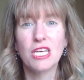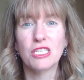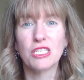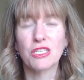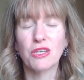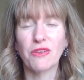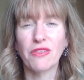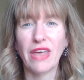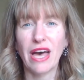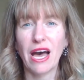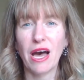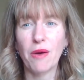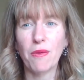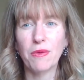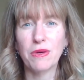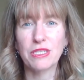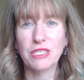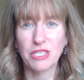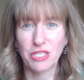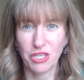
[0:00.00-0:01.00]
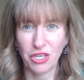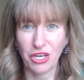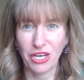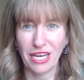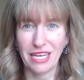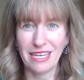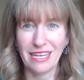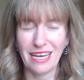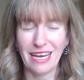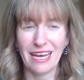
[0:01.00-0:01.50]
So that was
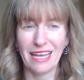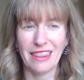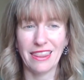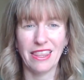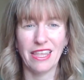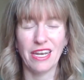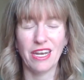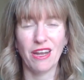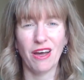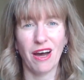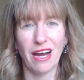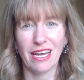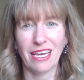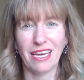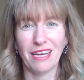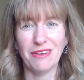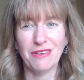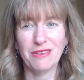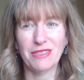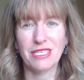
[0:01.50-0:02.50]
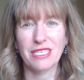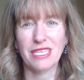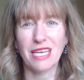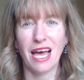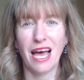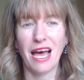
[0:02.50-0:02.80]
good at the Knockout.